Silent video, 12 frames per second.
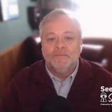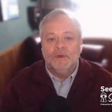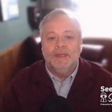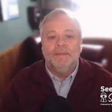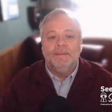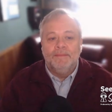
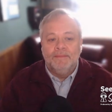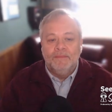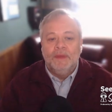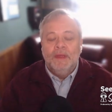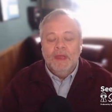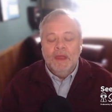Right.
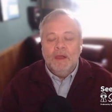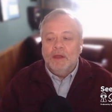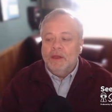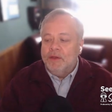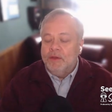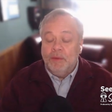
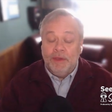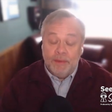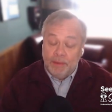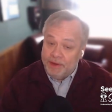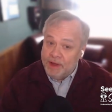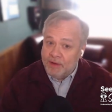
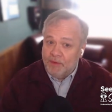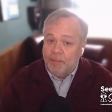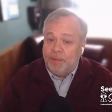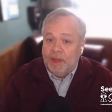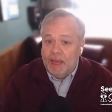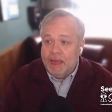We talk
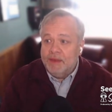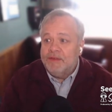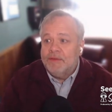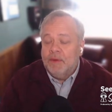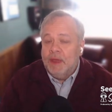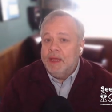
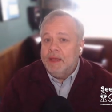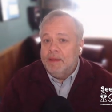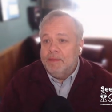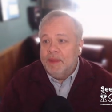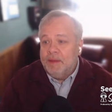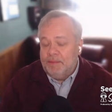replace, right?
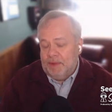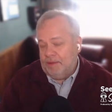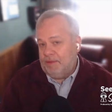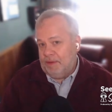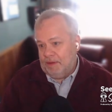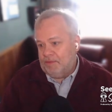
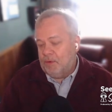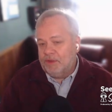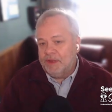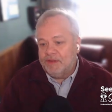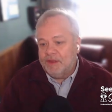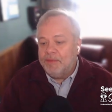And of course,
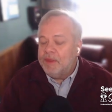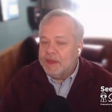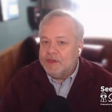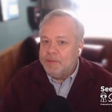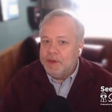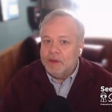that's something they
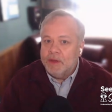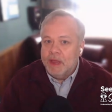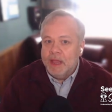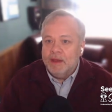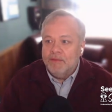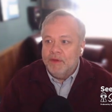should be looking
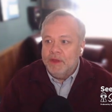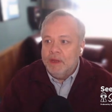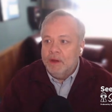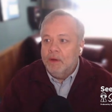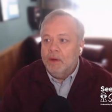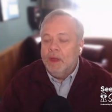at every
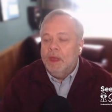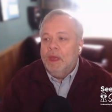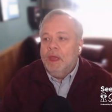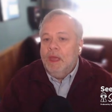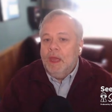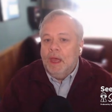year.
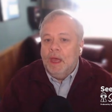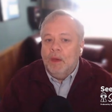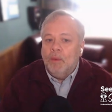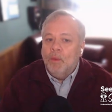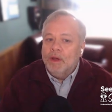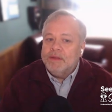
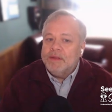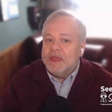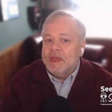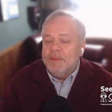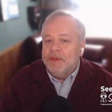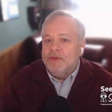Where does it
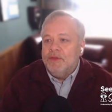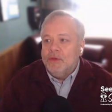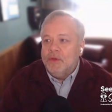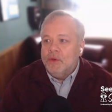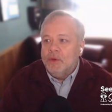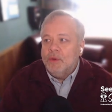come
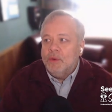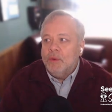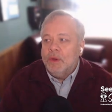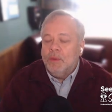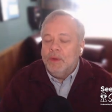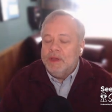into,
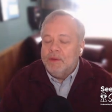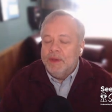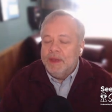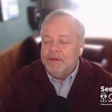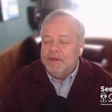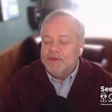we don't
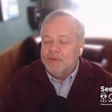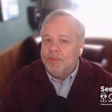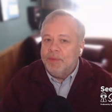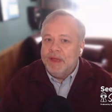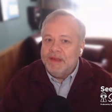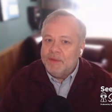need to just
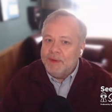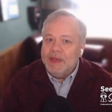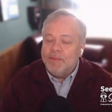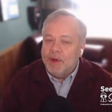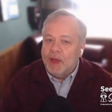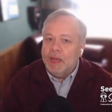replace it, we
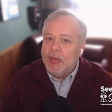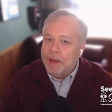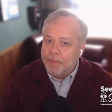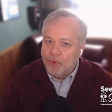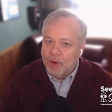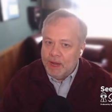need to probably
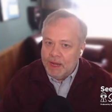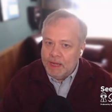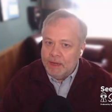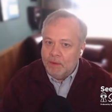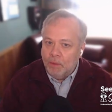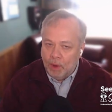upgrade
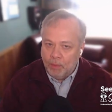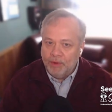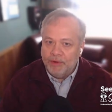what we're